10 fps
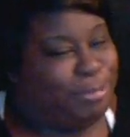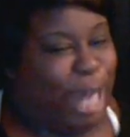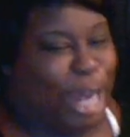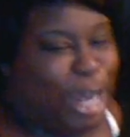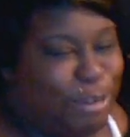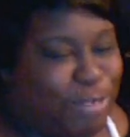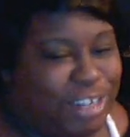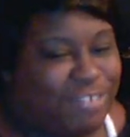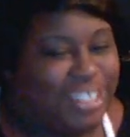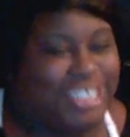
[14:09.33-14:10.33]
I ain't
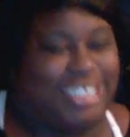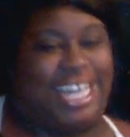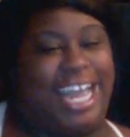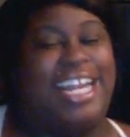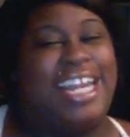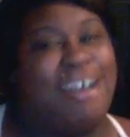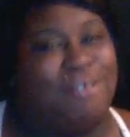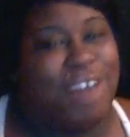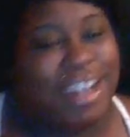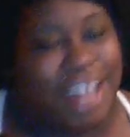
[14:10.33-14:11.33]
really for the standing up
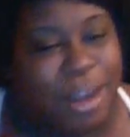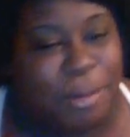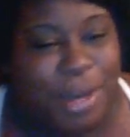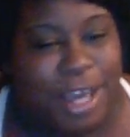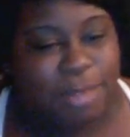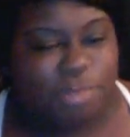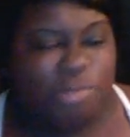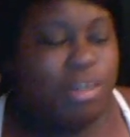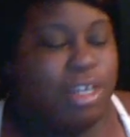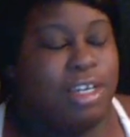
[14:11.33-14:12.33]
right now, but,
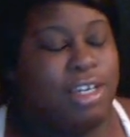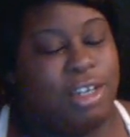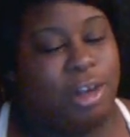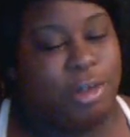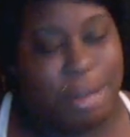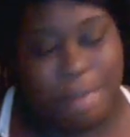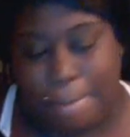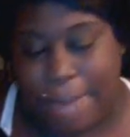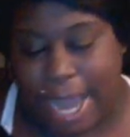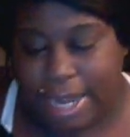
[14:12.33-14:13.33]
you know, get my
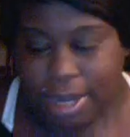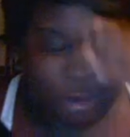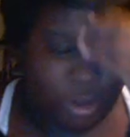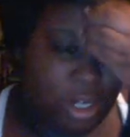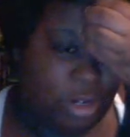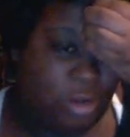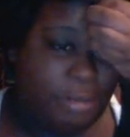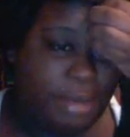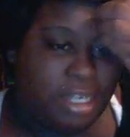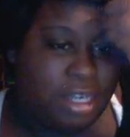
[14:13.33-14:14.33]
body in order a little
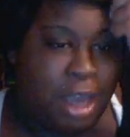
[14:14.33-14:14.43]
bit.